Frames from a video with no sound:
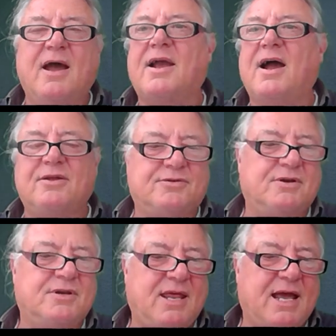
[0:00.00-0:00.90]
and go
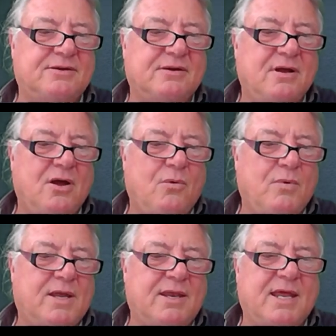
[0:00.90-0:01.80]
through to that.
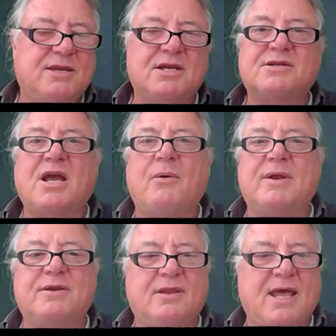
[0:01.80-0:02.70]
We can then just go
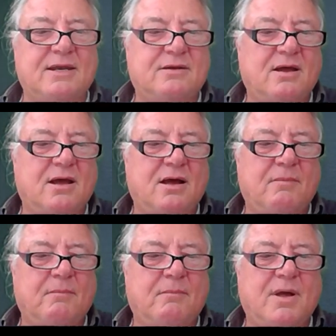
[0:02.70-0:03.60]
into that
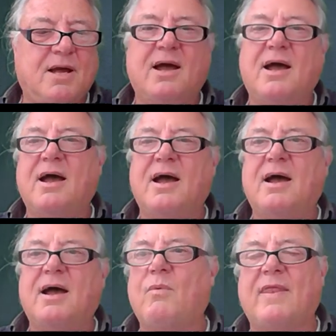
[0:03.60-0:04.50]
um, uh,
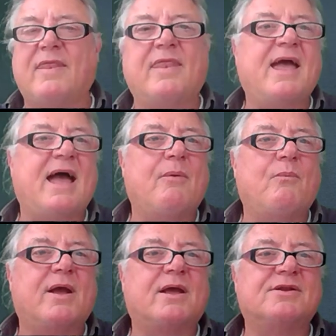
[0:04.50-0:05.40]
one there, and
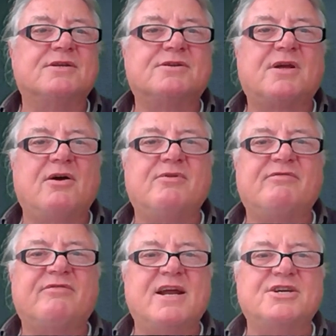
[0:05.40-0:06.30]
we can just go
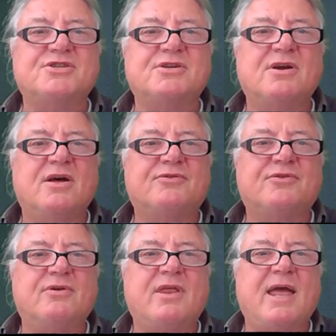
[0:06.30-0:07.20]
refresh
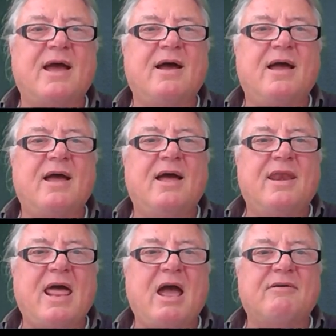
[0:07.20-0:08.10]
through there.
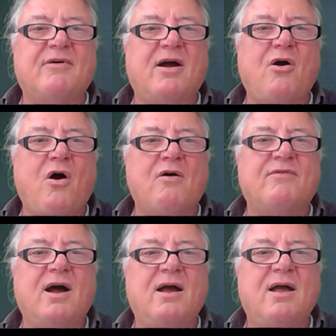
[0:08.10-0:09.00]
Now if I
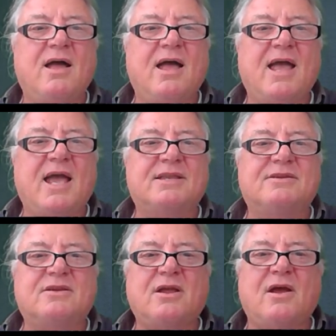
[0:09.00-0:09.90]
hover,
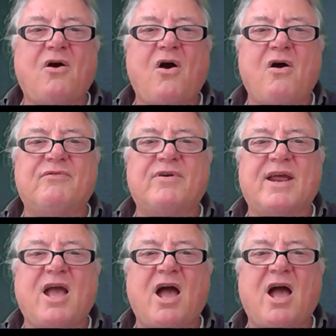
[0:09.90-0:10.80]
it's hovering
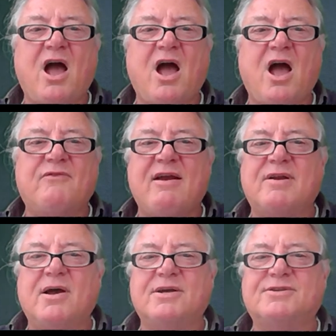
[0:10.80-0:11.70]
over every
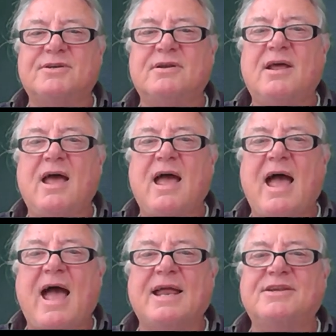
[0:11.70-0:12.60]
person
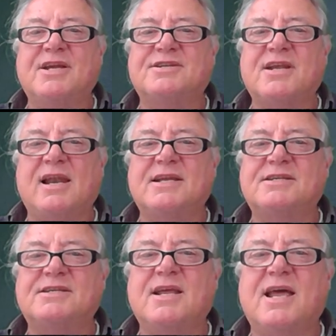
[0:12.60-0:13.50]
and just suddenly
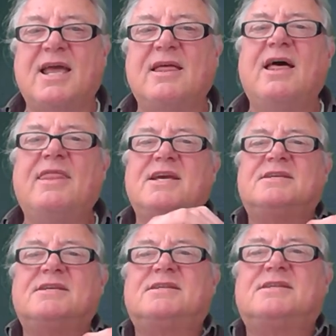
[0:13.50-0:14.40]
saying there's
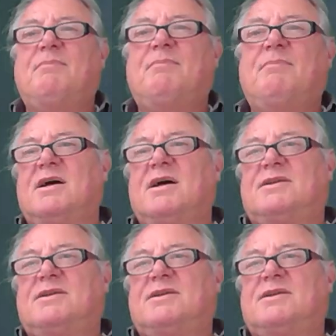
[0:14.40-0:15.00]
their bar data,